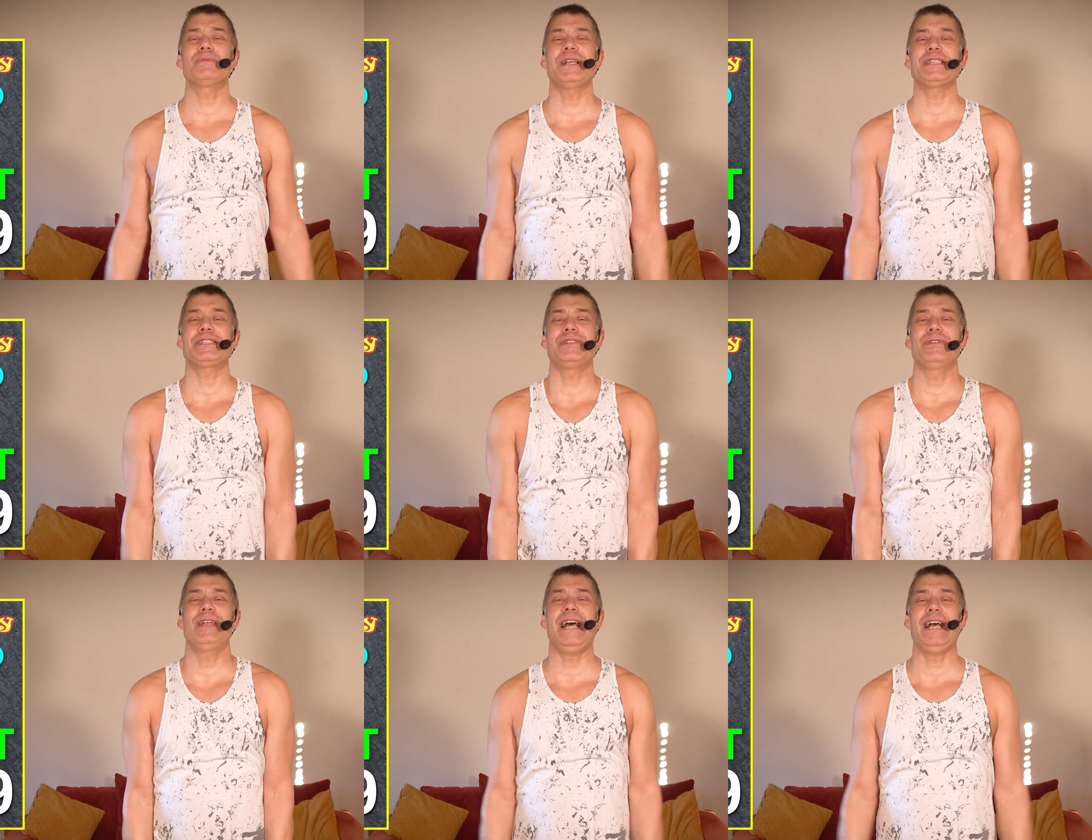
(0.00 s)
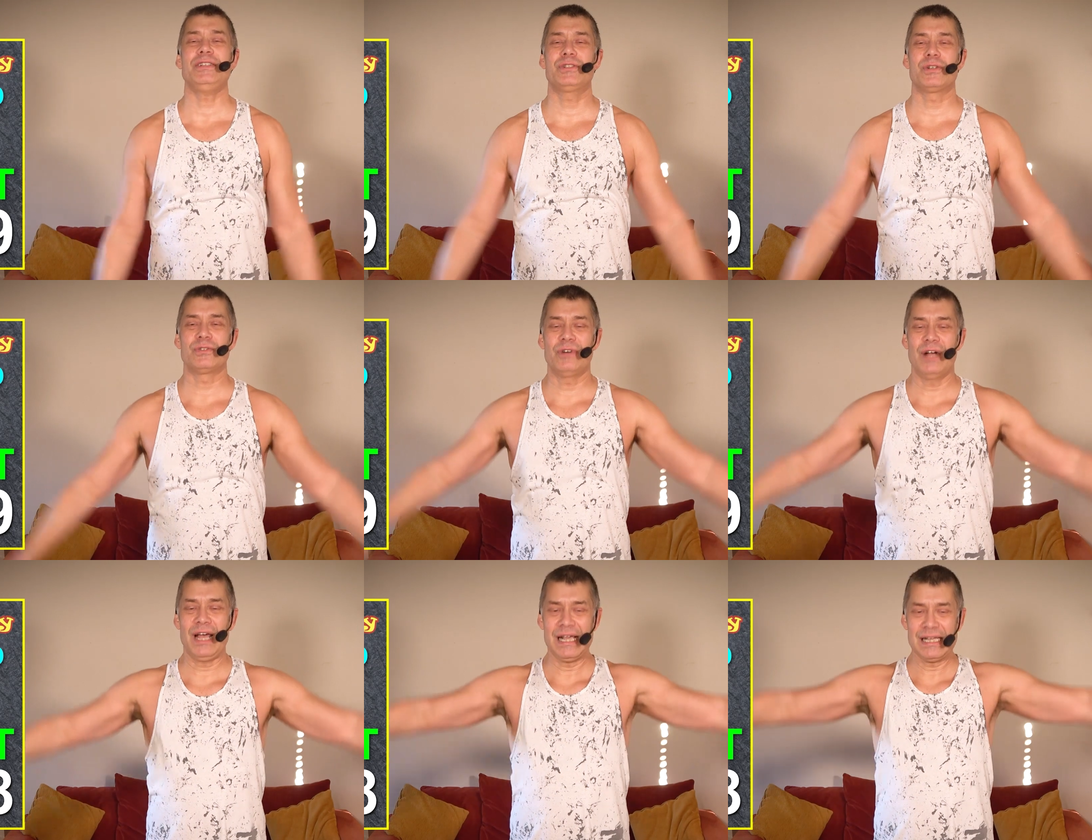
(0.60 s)
Let's do a lateral
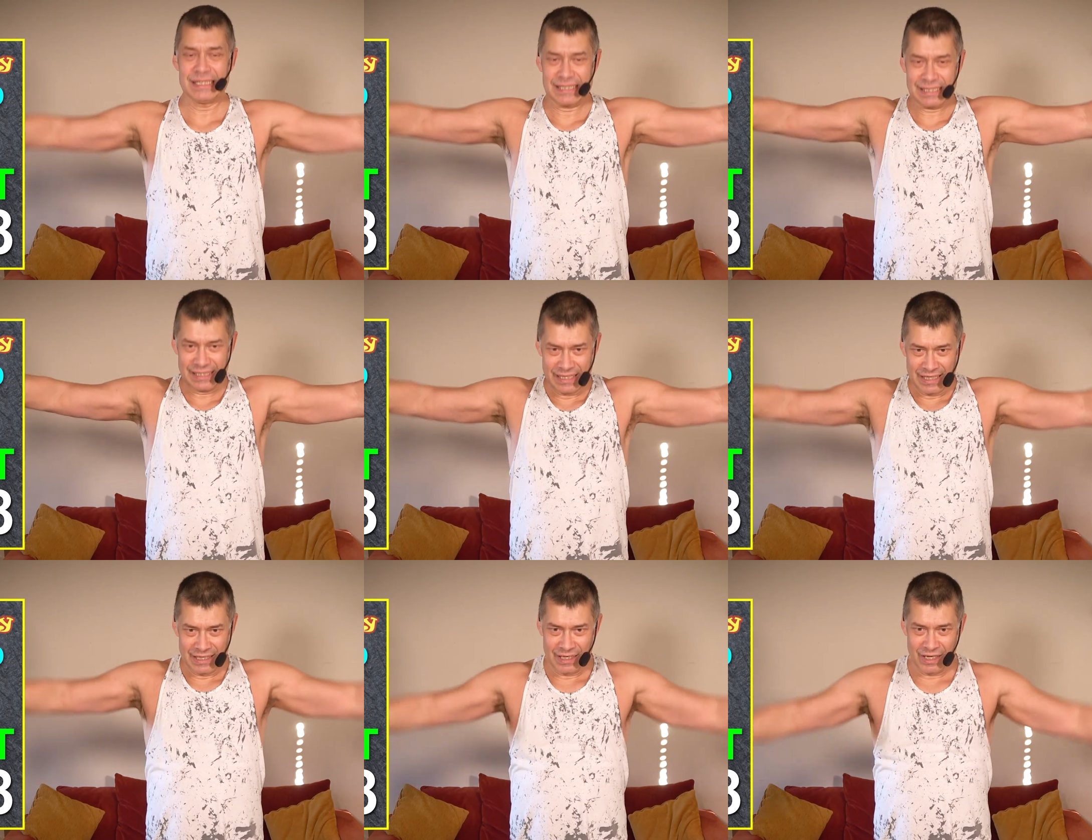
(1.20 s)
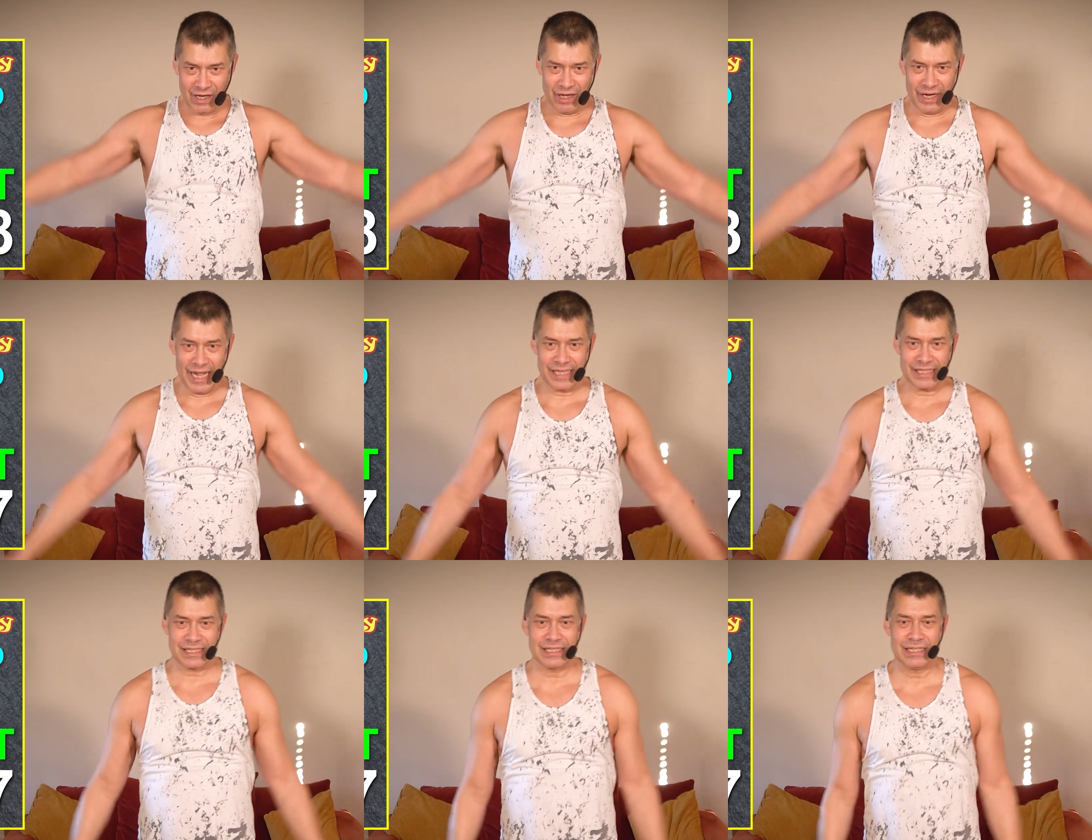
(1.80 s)
raise on
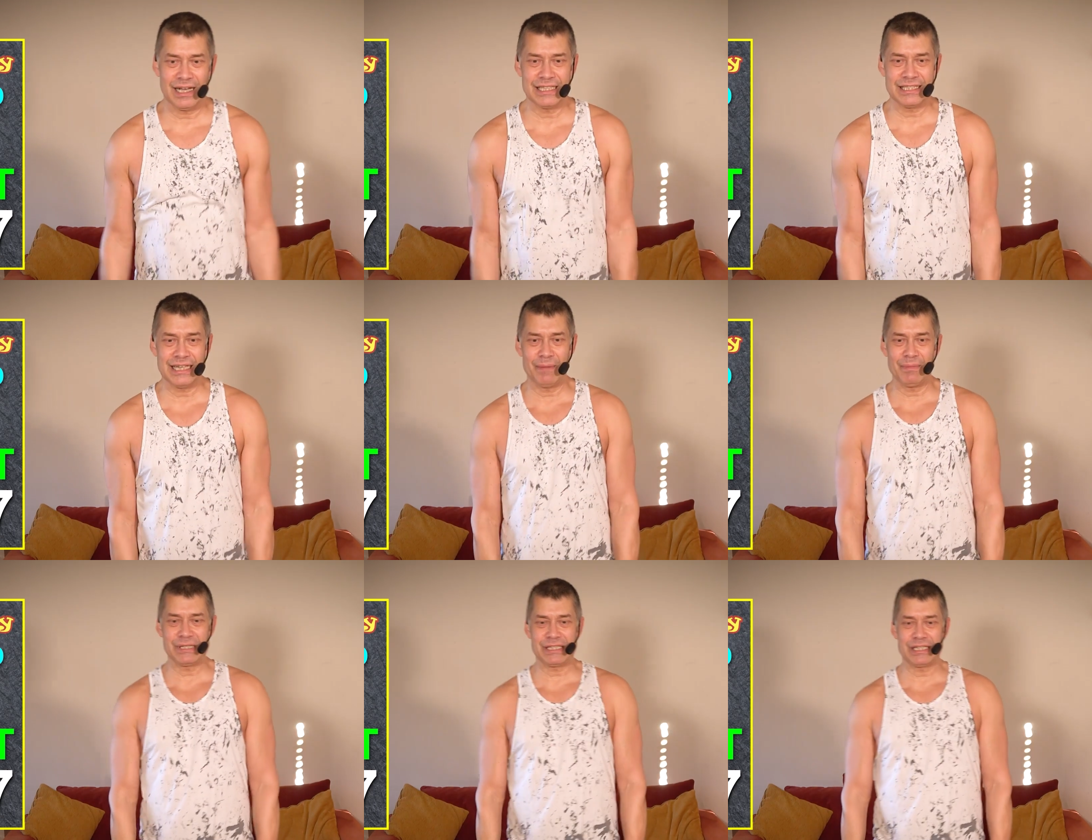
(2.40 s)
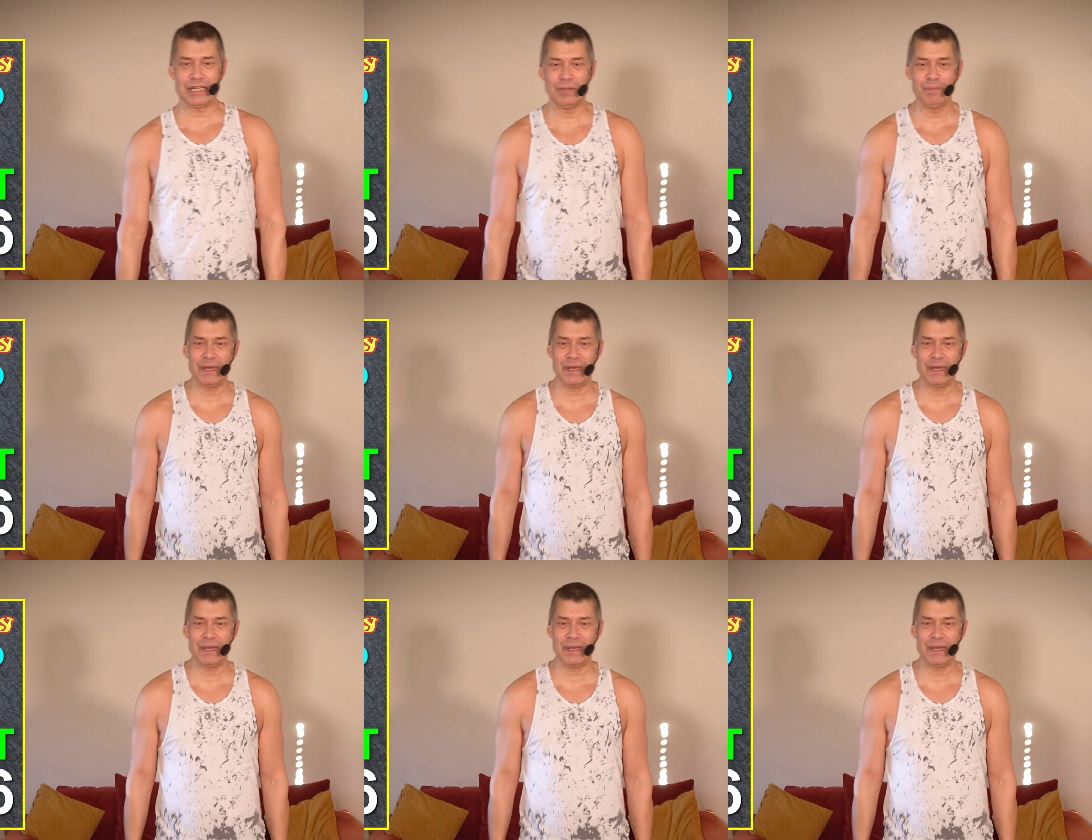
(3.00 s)
exercise number two.